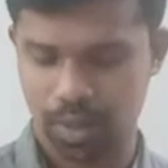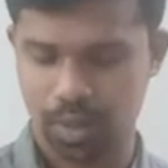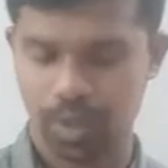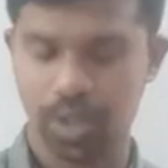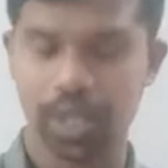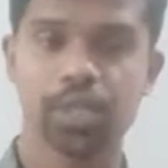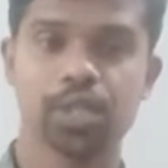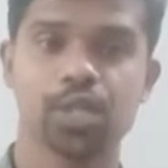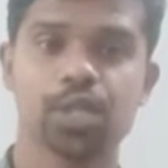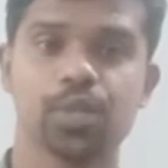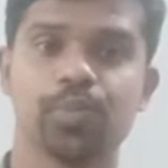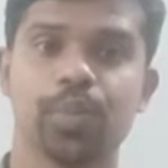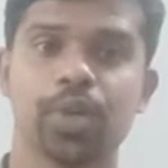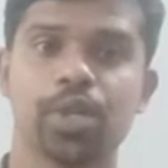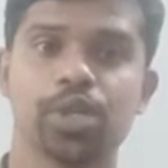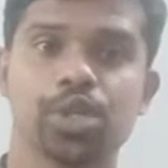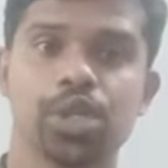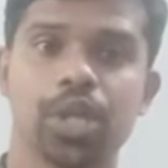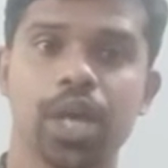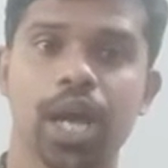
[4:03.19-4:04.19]
So that is the
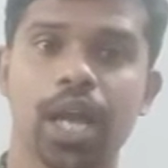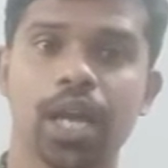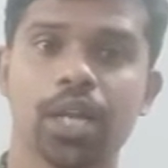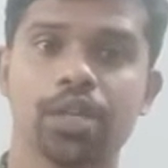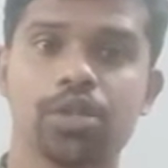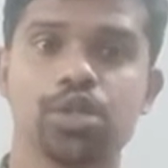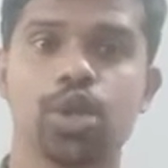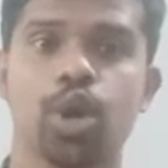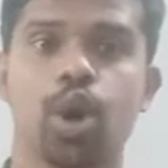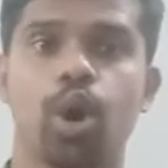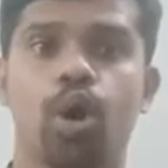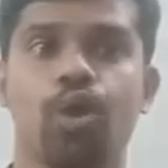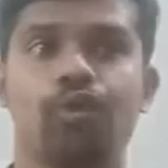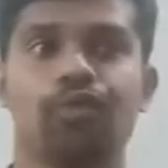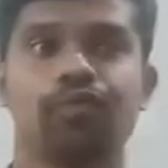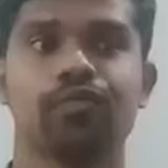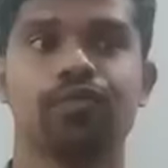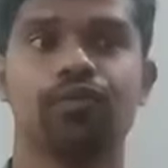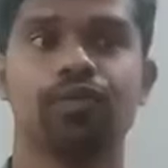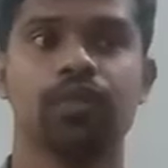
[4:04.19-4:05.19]
speciality
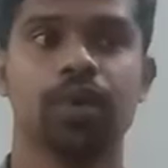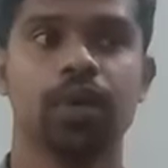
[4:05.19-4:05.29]
of